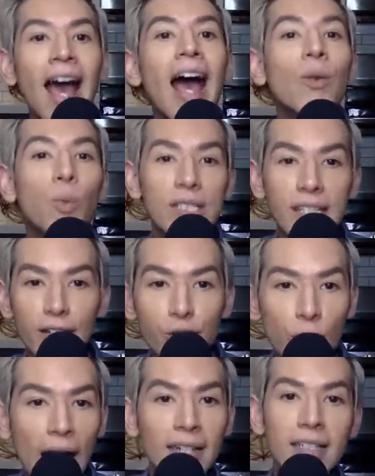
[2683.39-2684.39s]
And was I
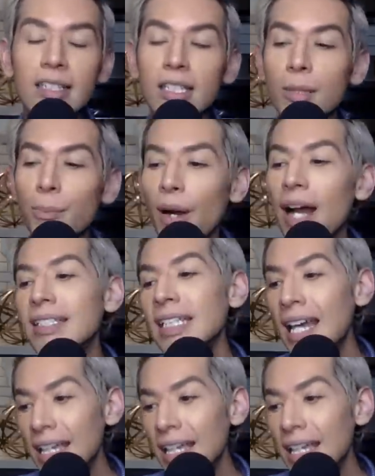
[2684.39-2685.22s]
dragged into the press?